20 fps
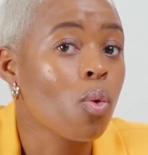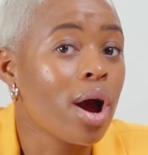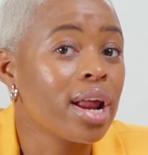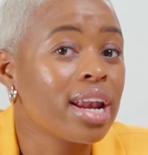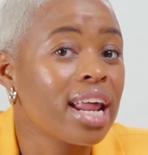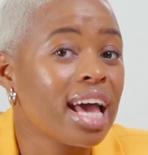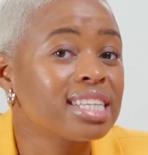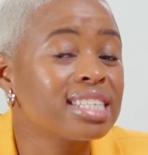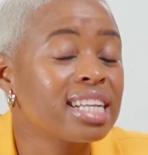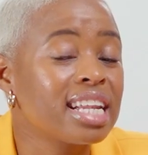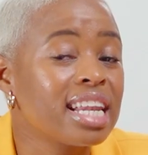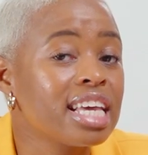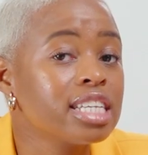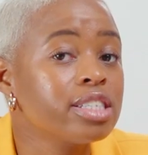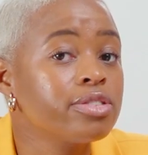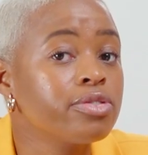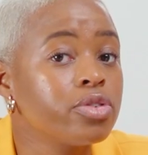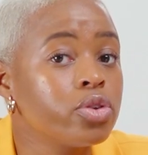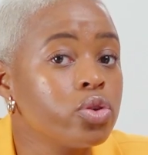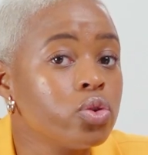one has
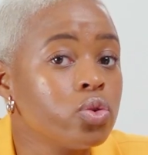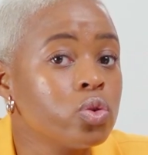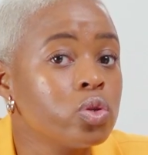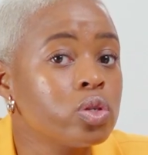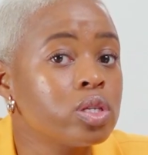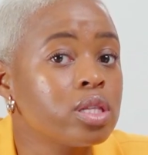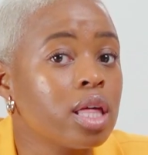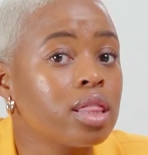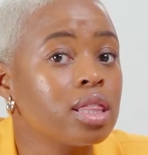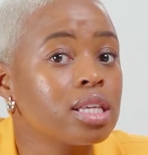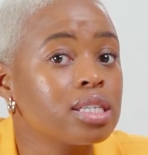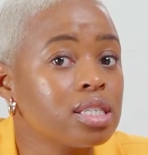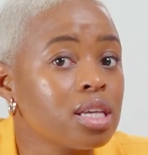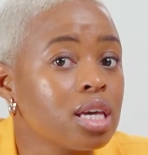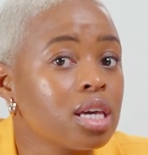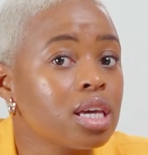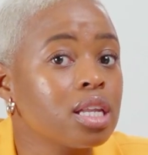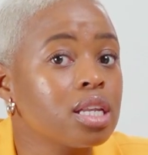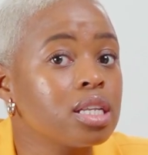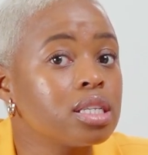less views than the
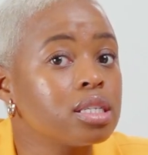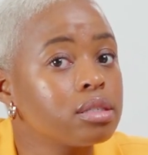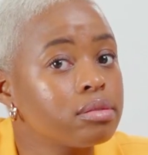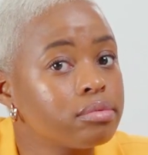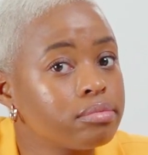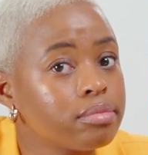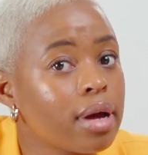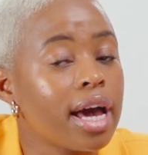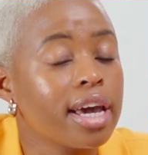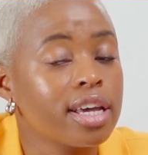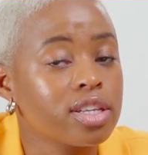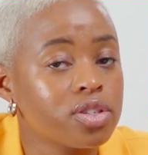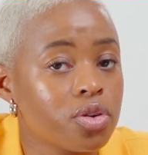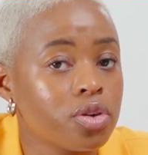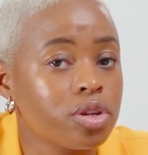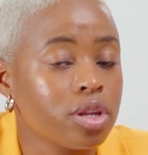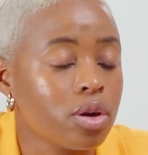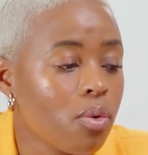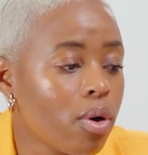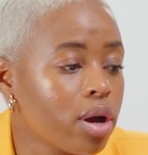second highest
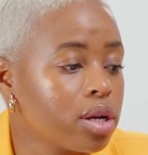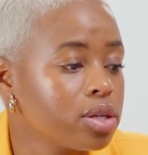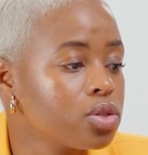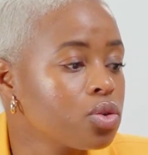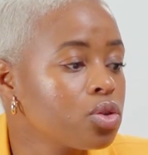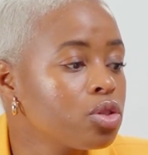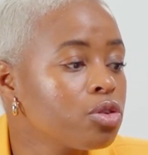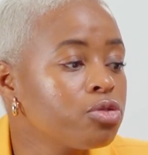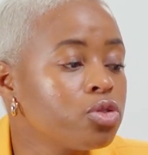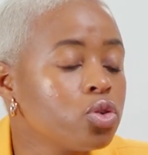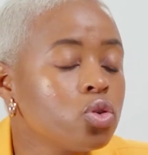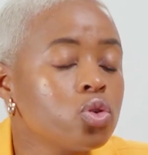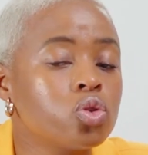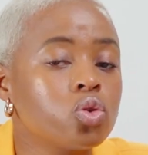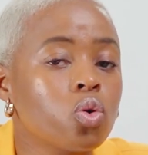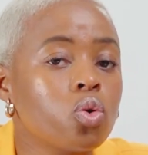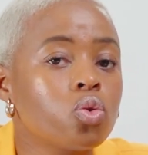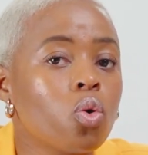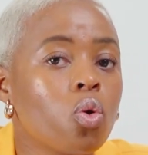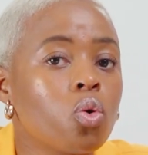earning one. So the views
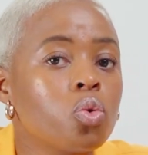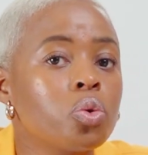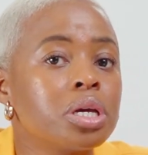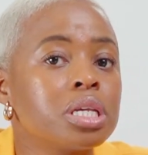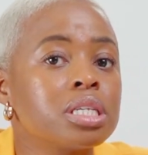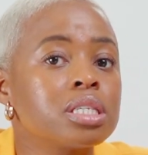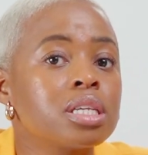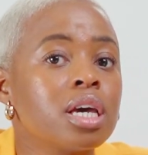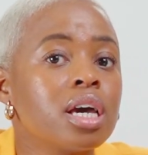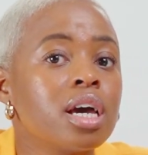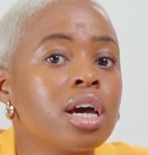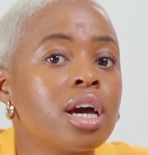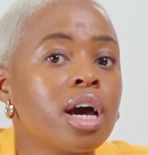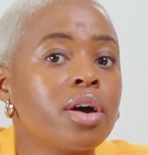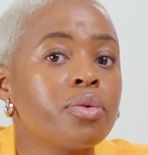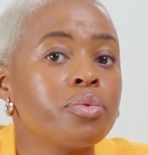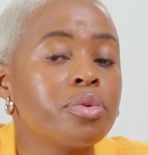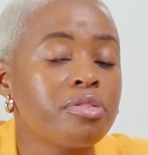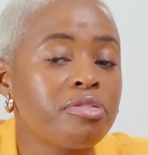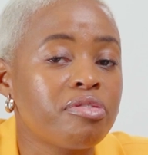don't always
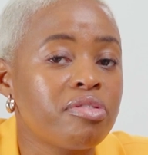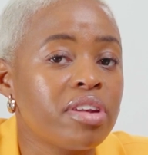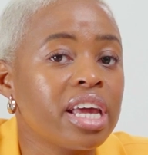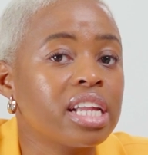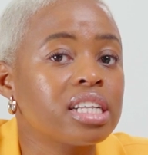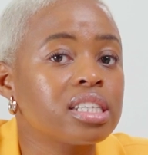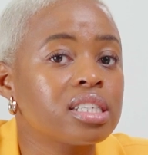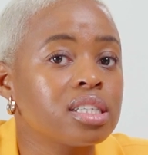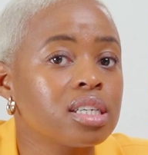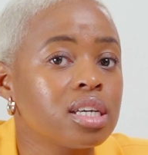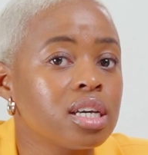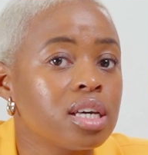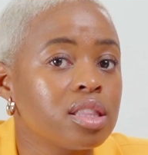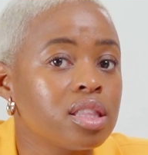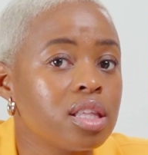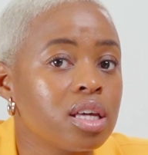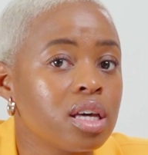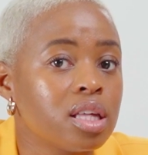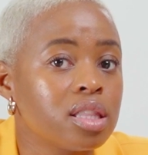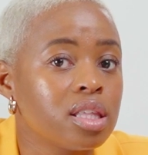reflect
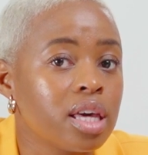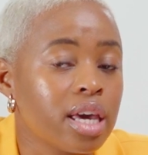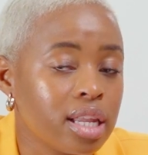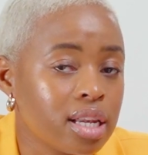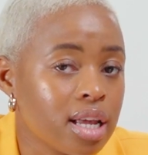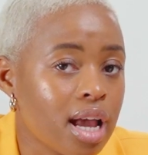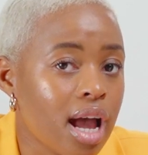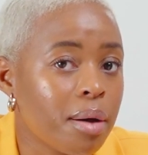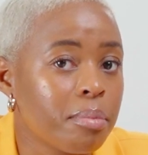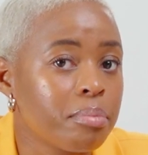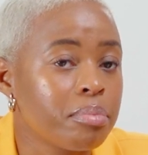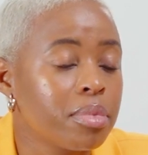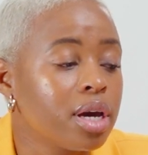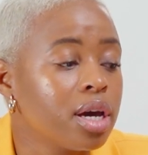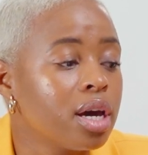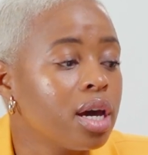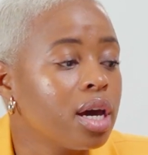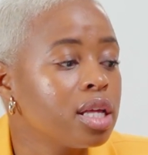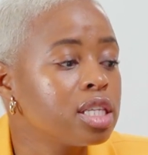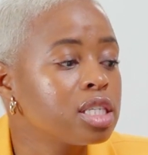the income.
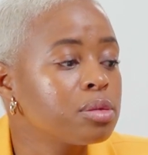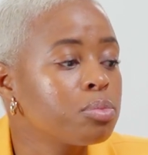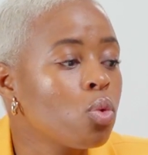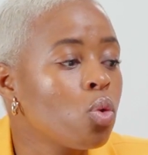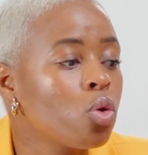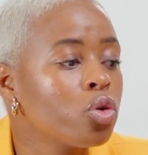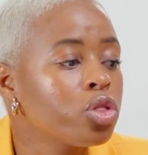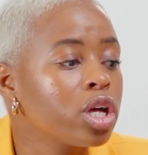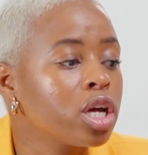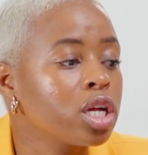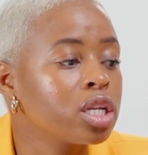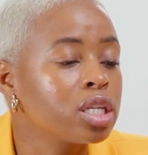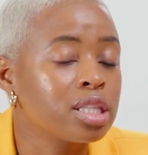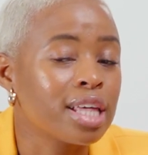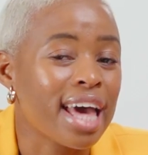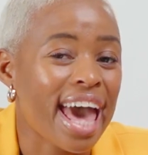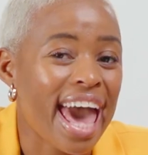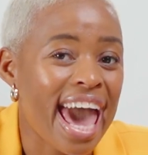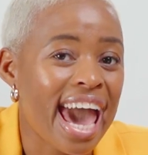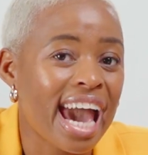It's more
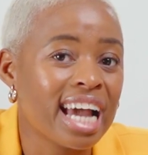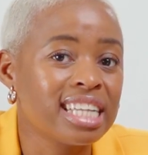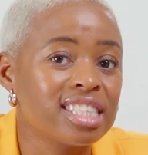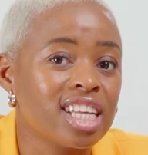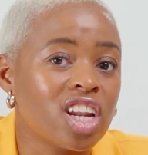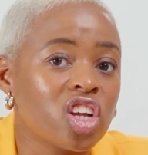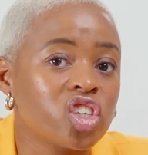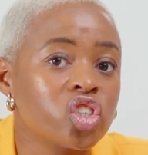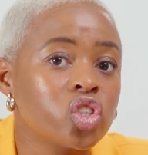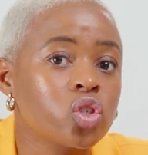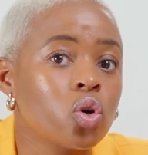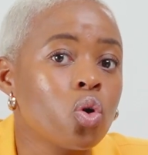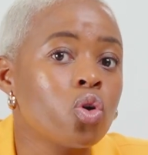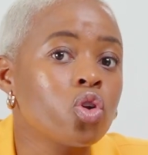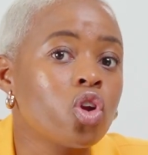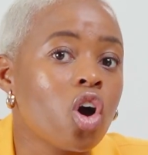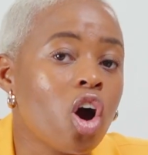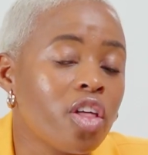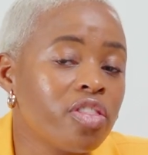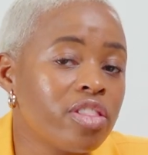the ads that are
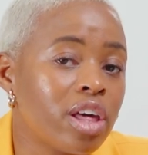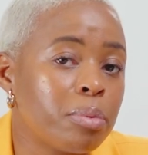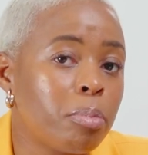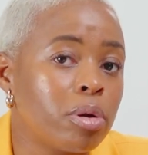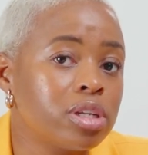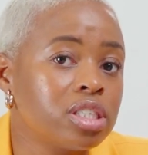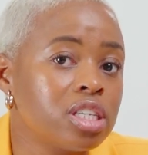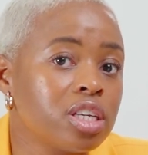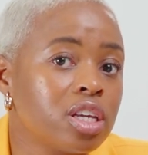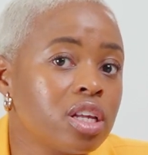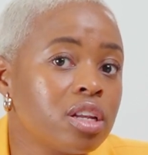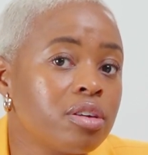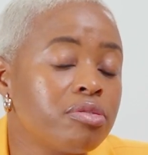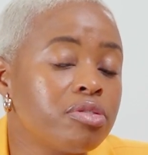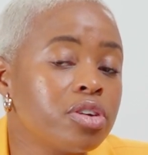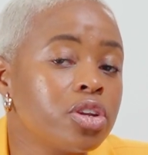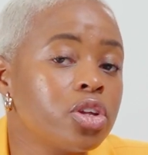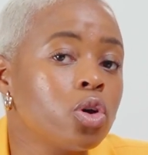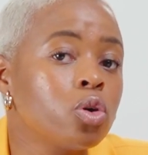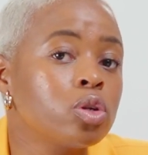shown on that particular
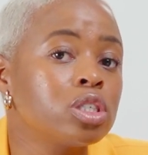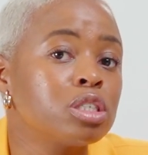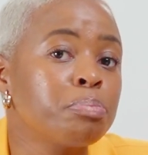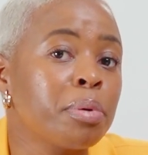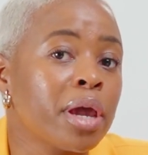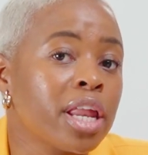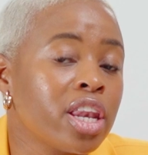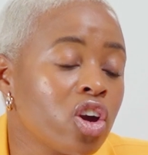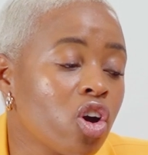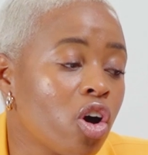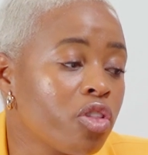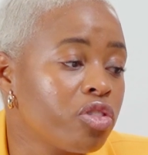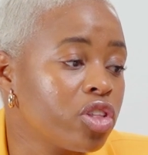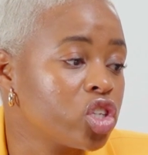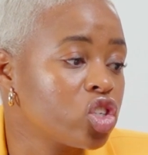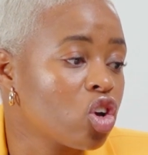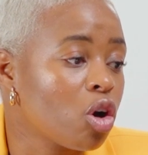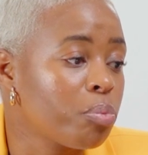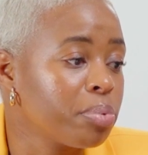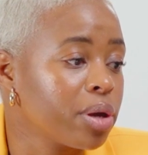video depending on the
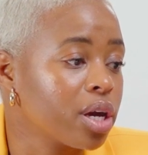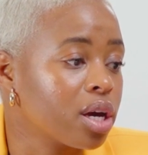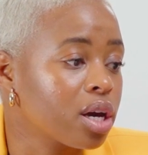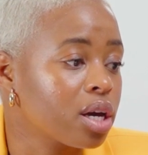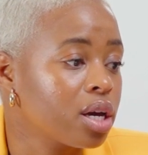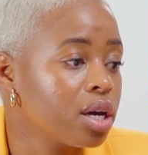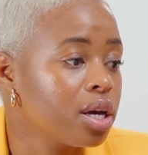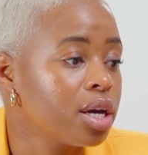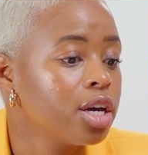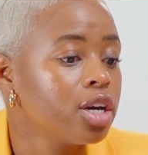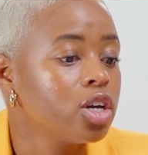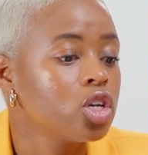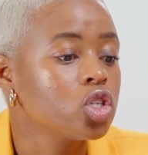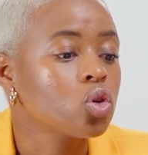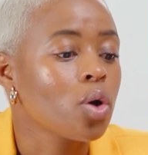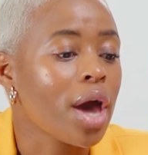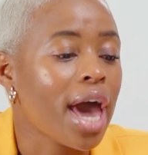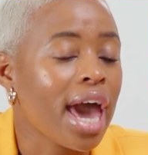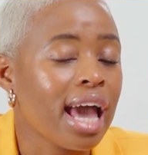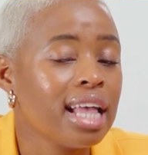topic.
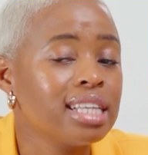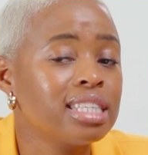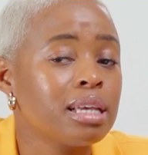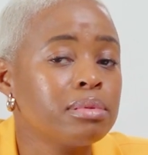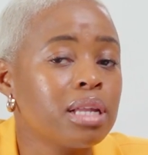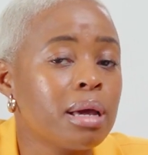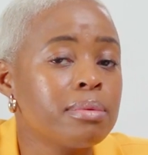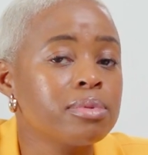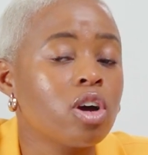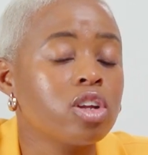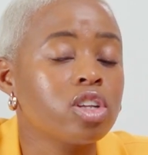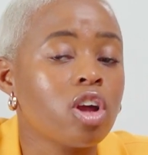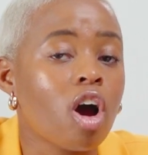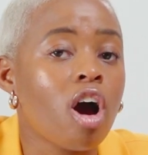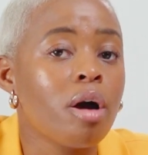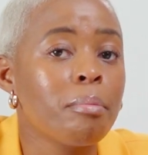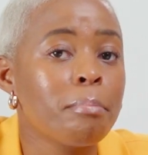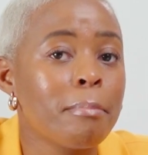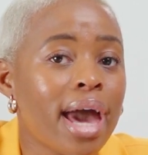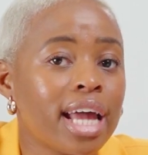So ads sometimes
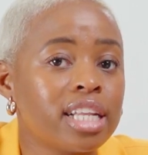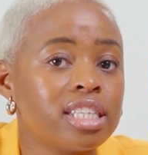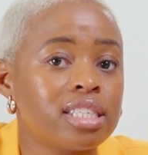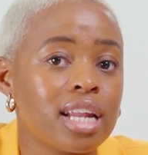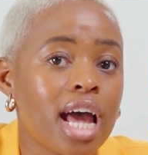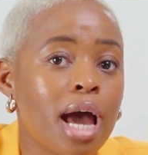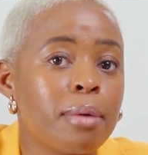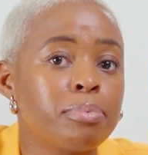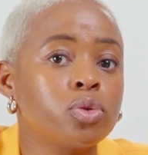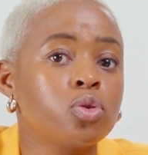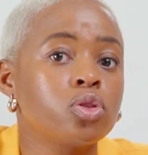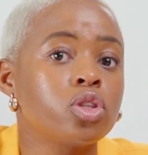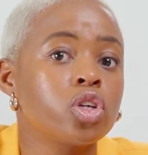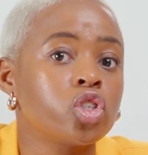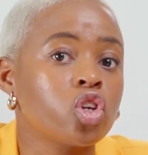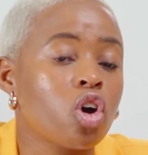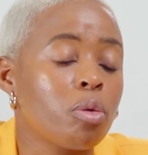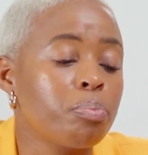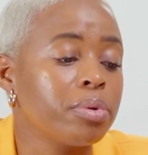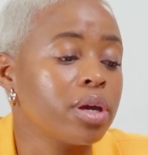are matched up to the
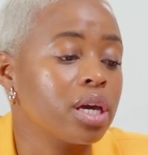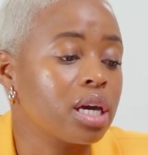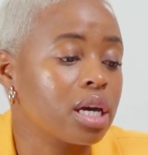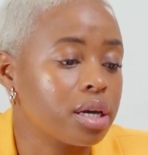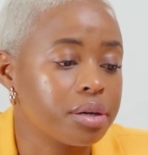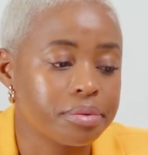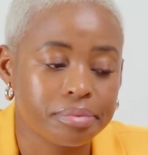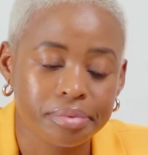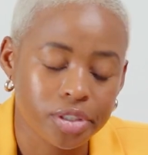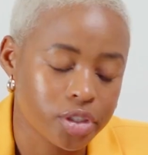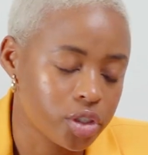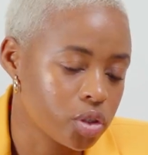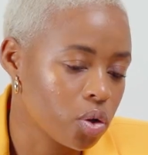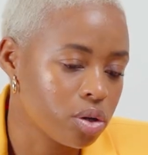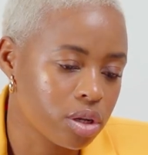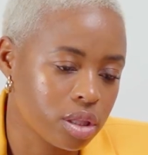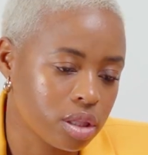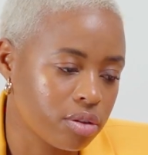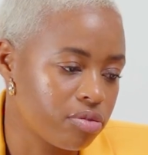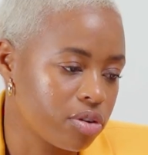topic
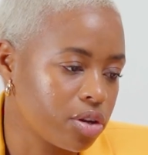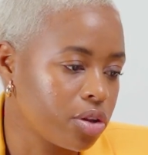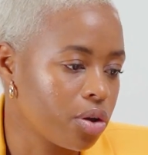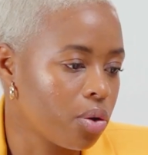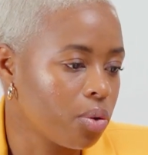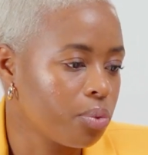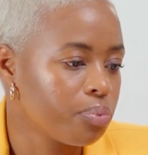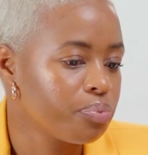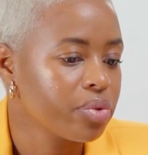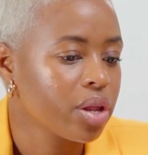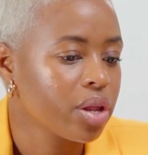shown in the video.